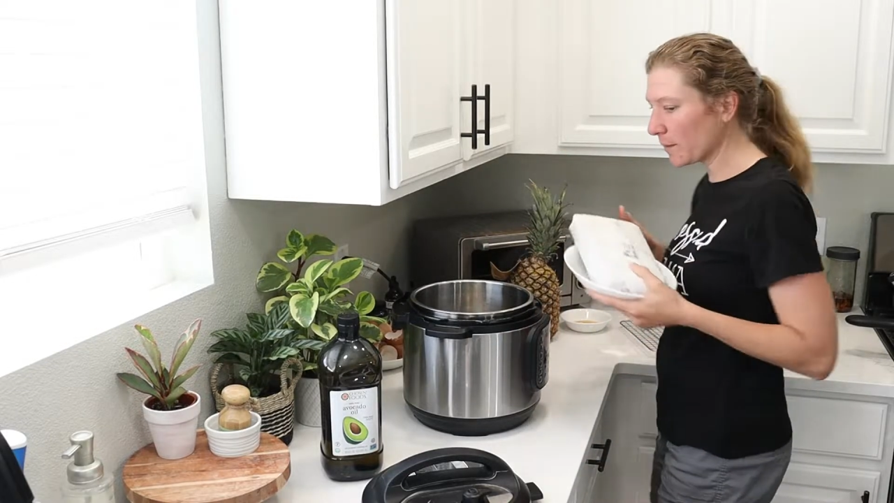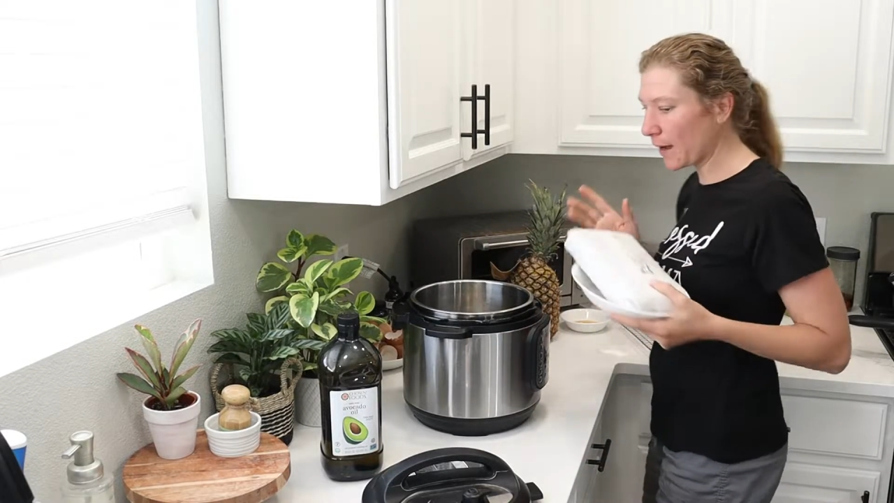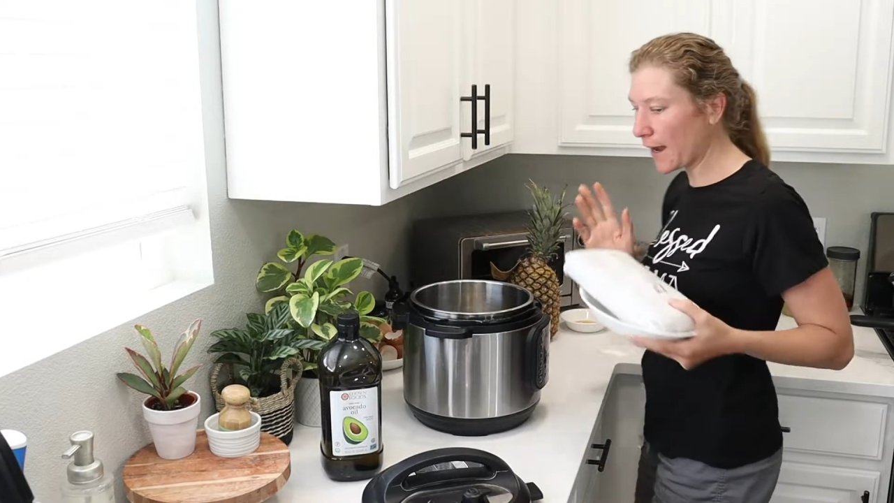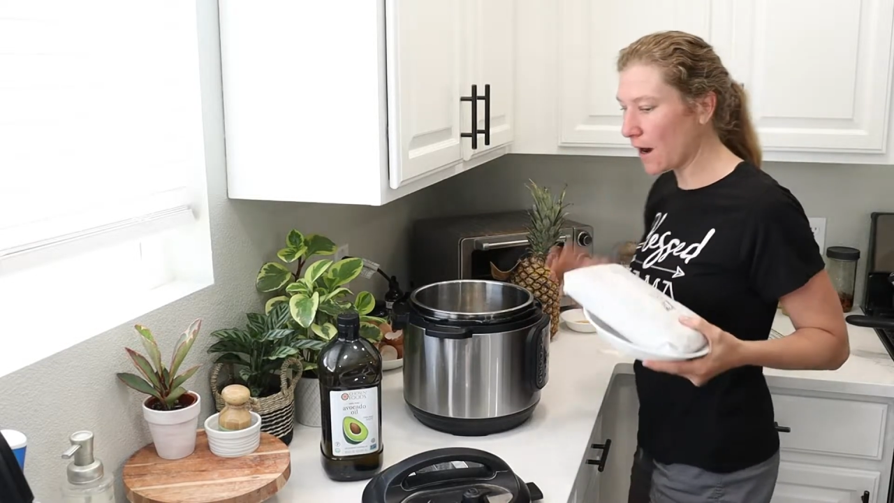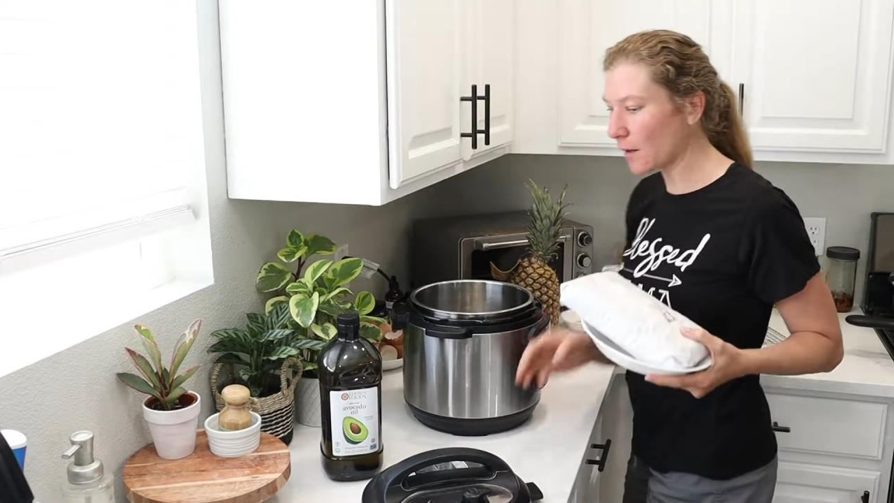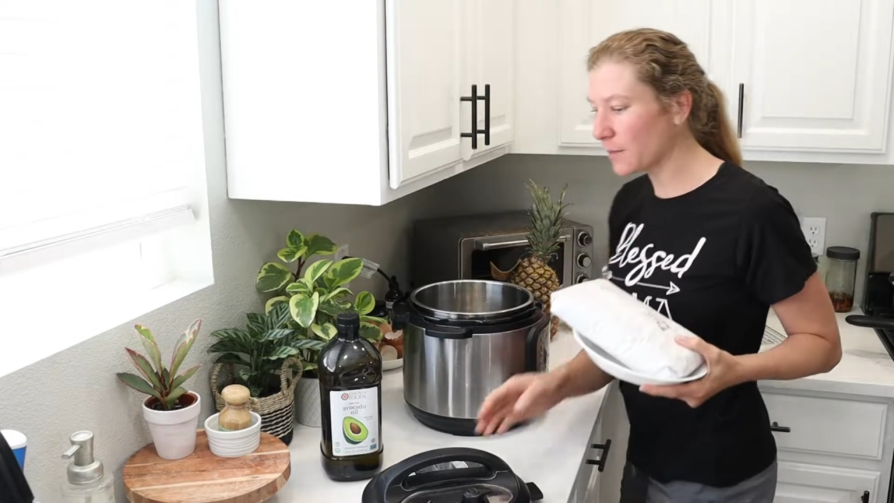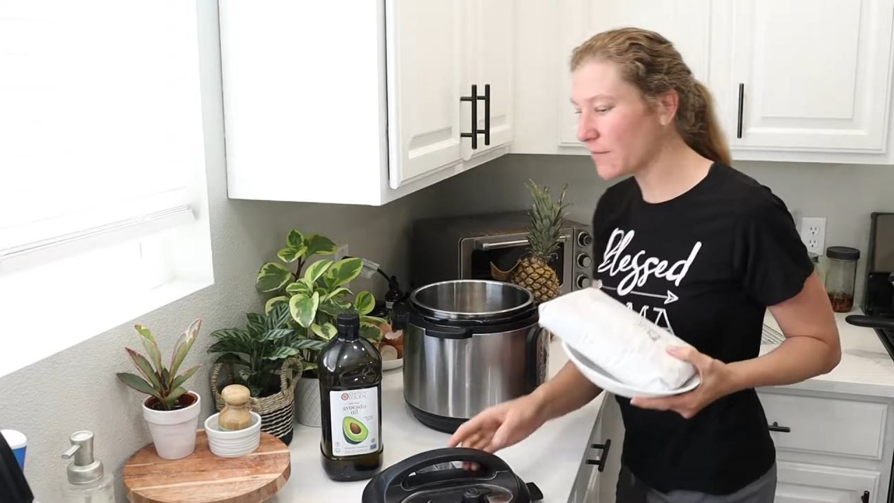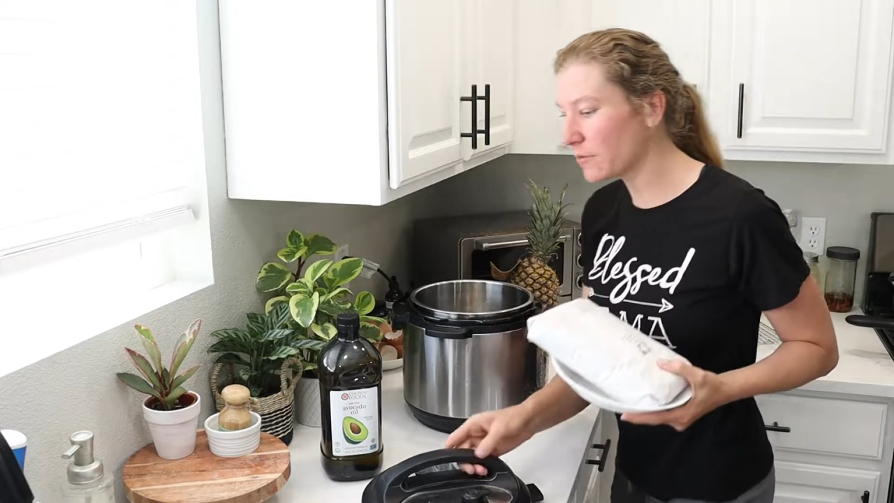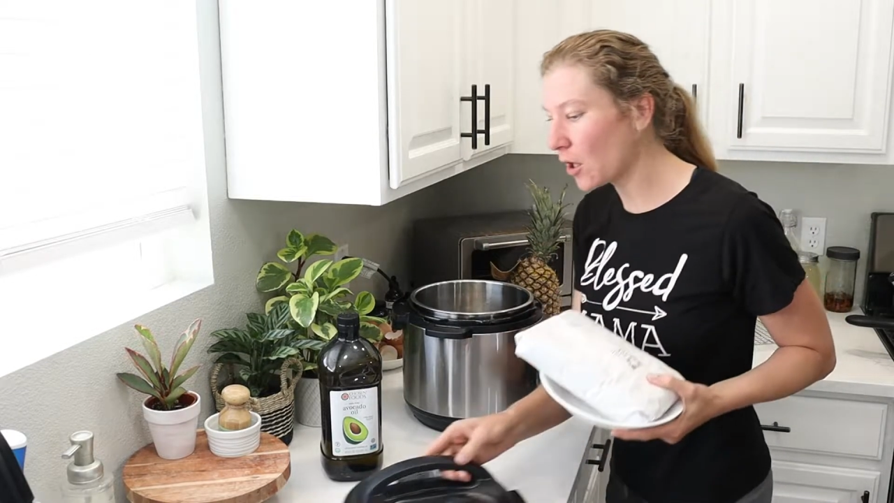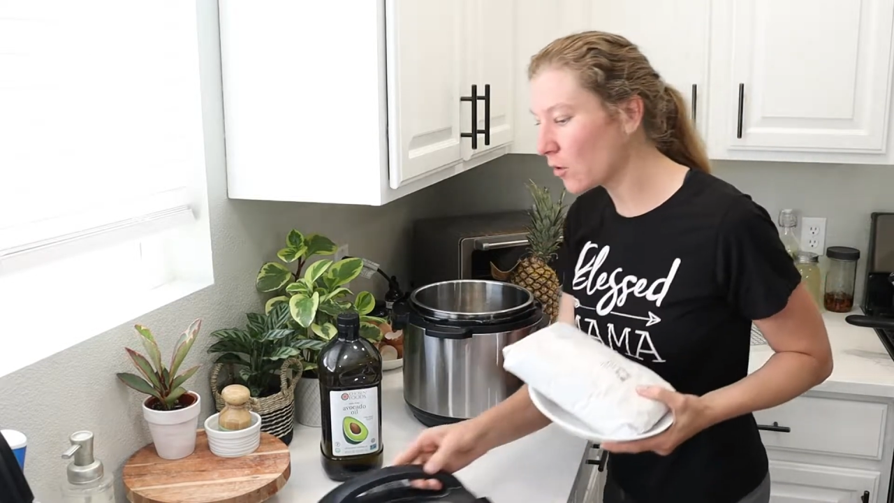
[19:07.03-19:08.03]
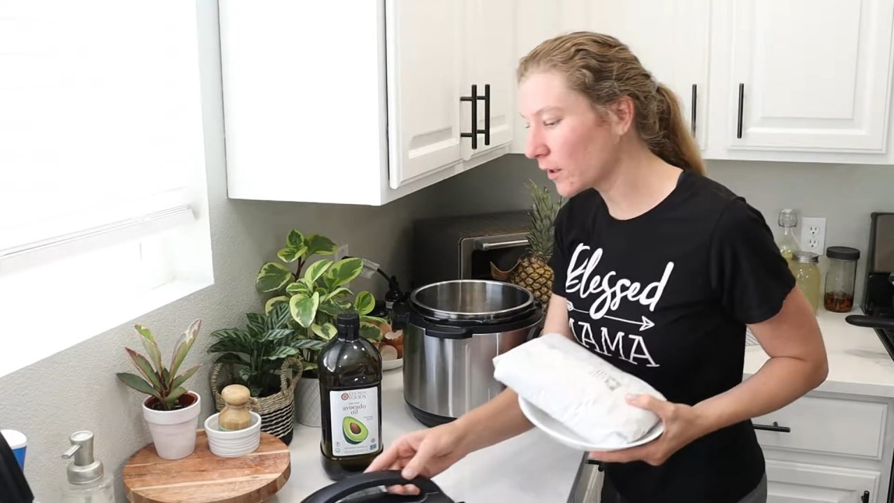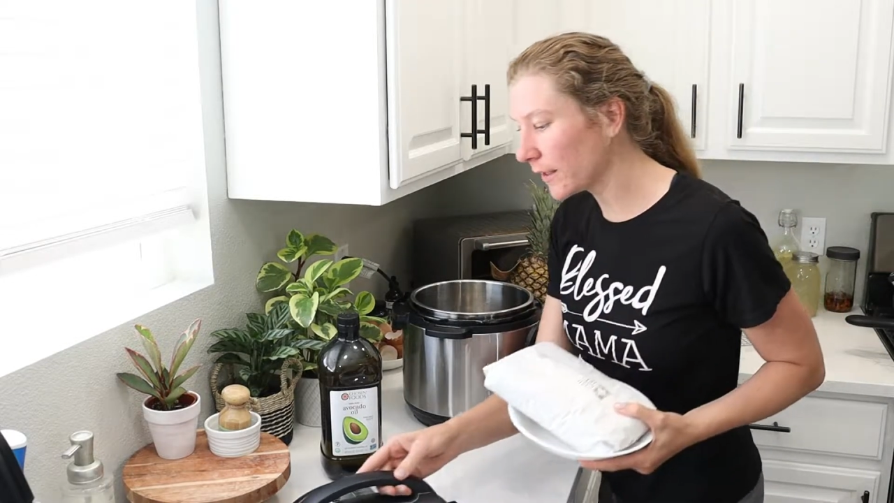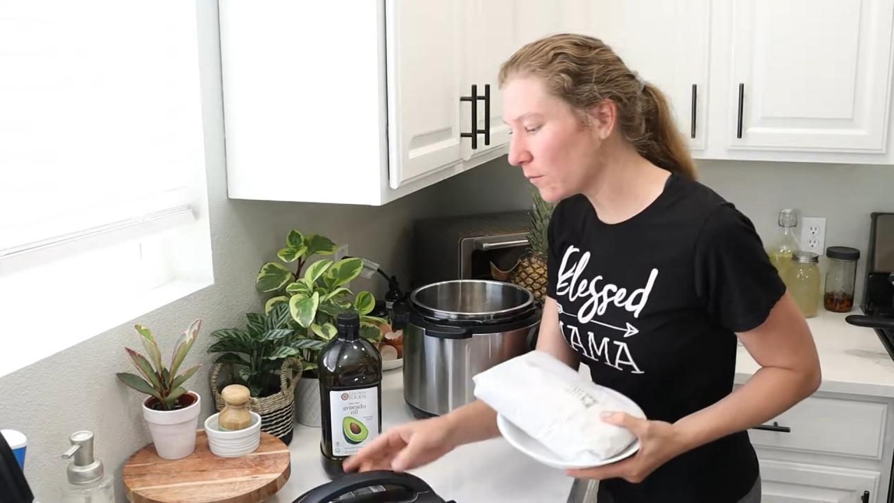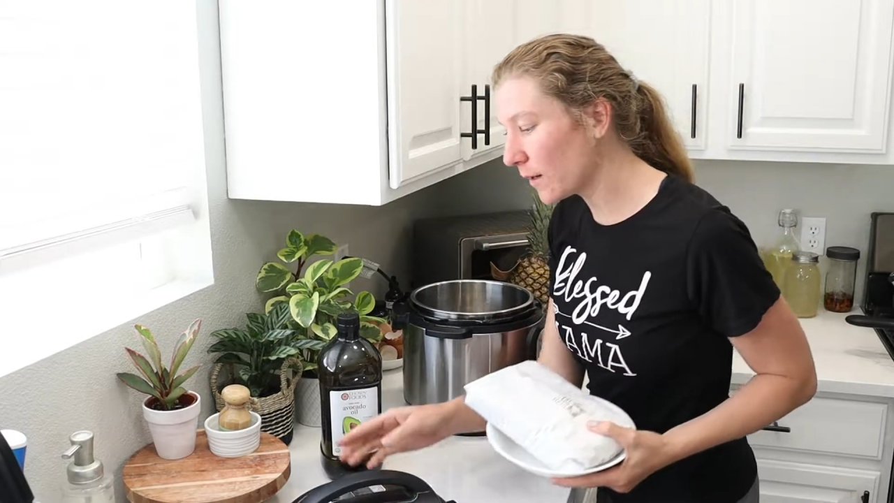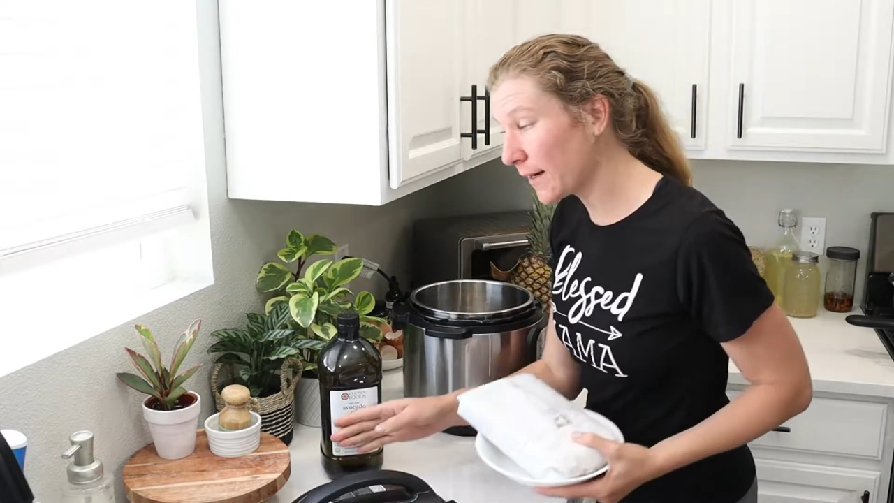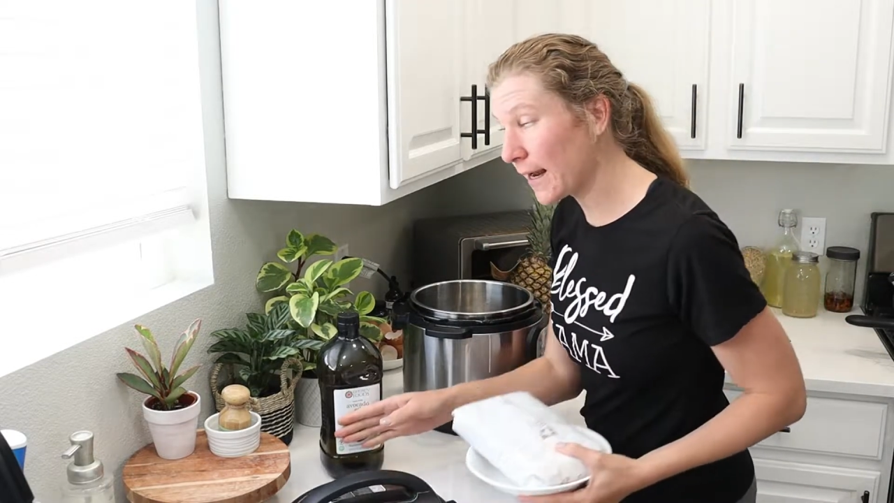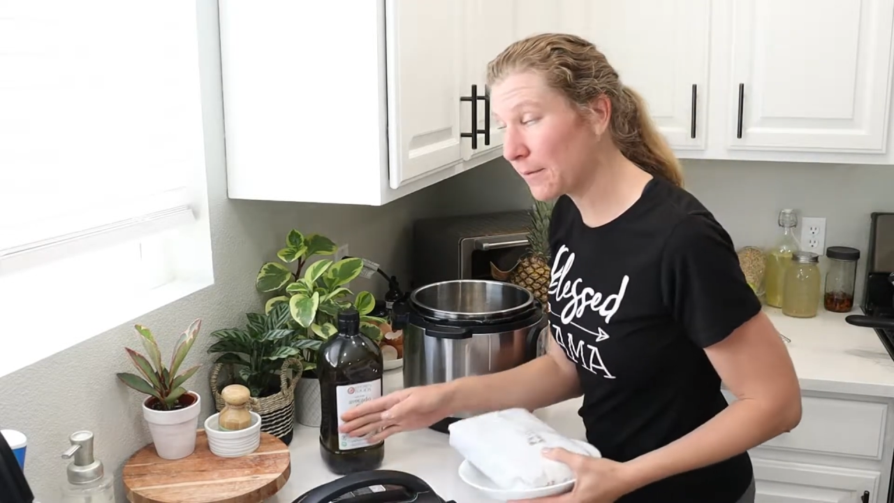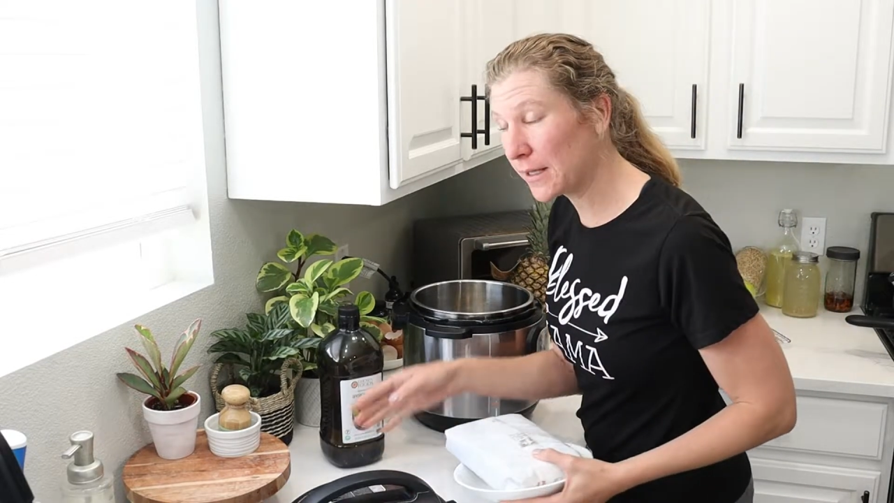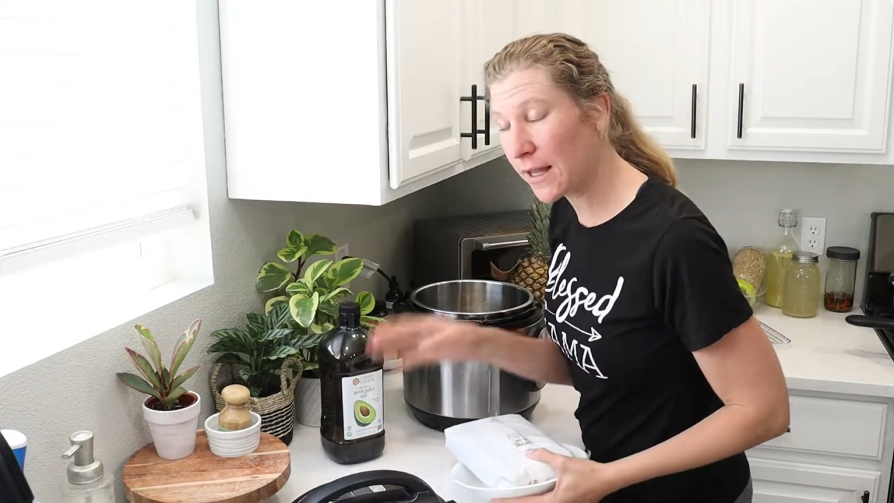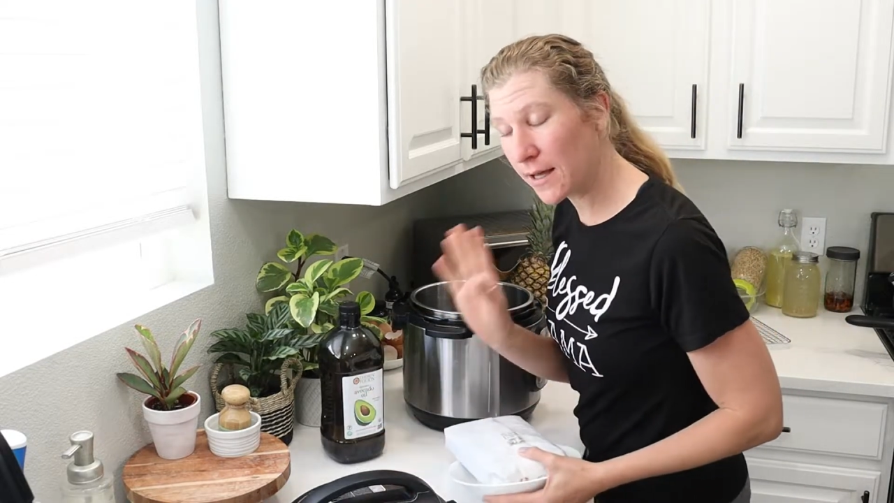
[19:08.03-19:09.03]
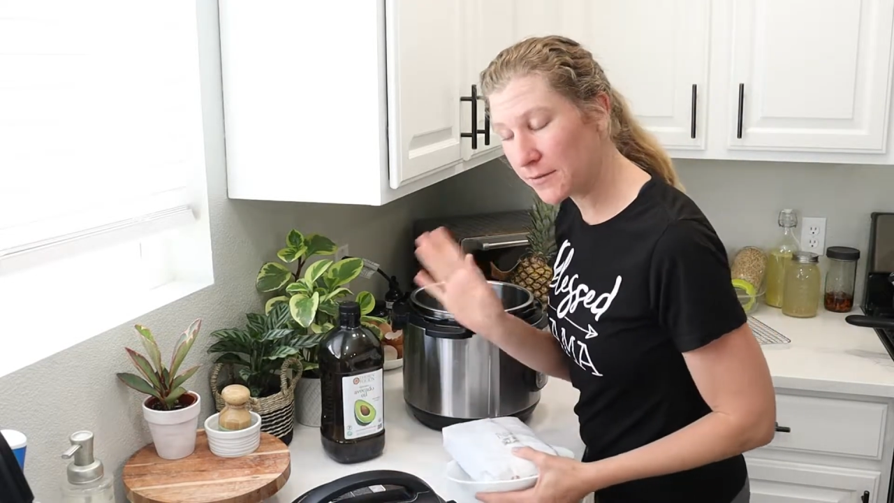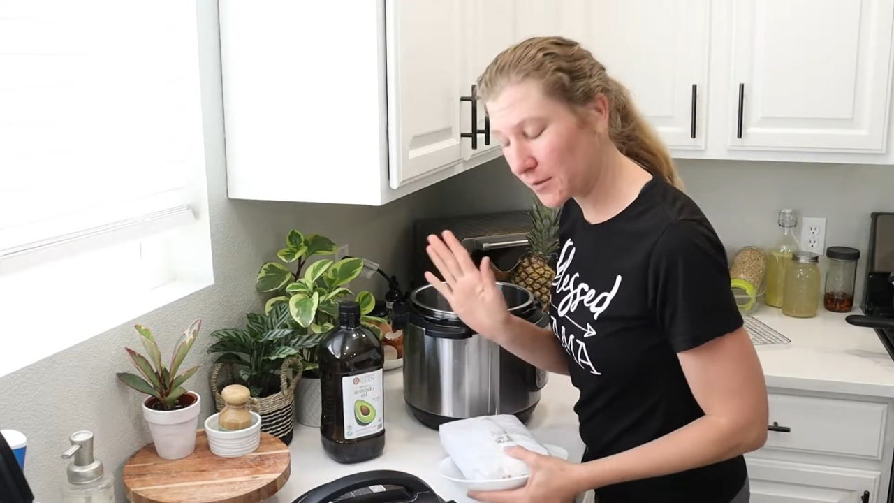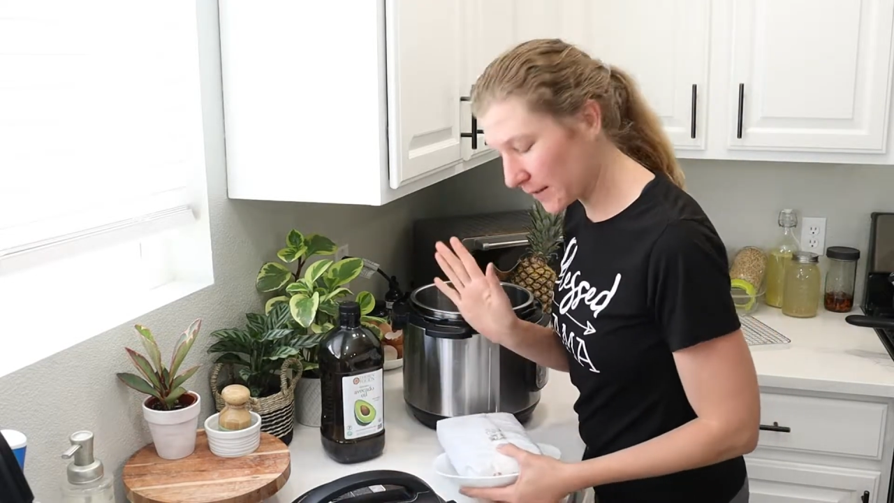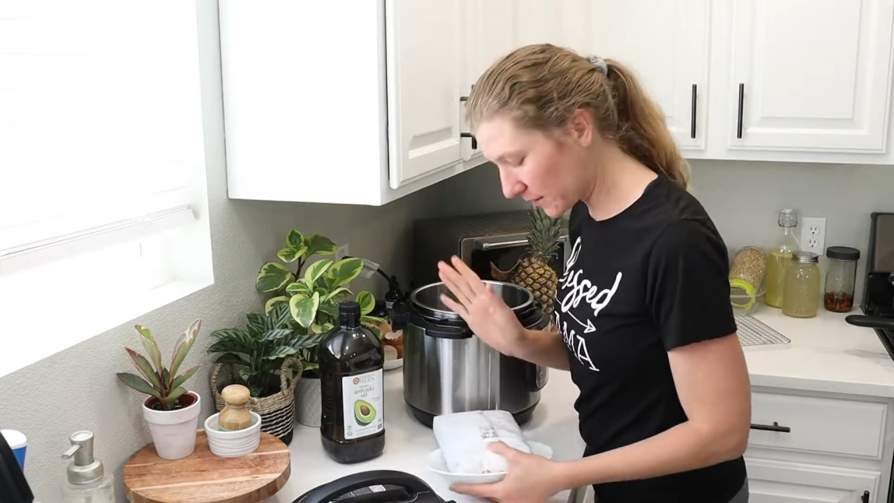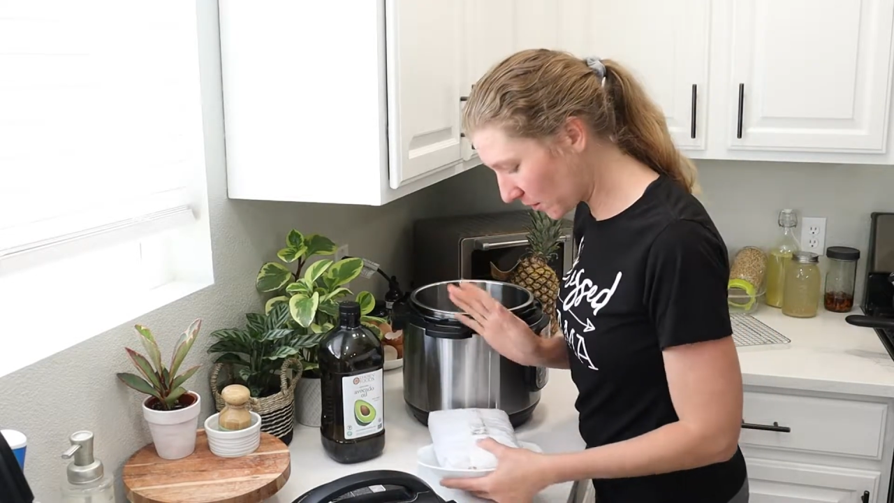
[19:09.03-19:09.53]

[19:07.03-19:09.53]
buy our beef locally. One day I would love to raise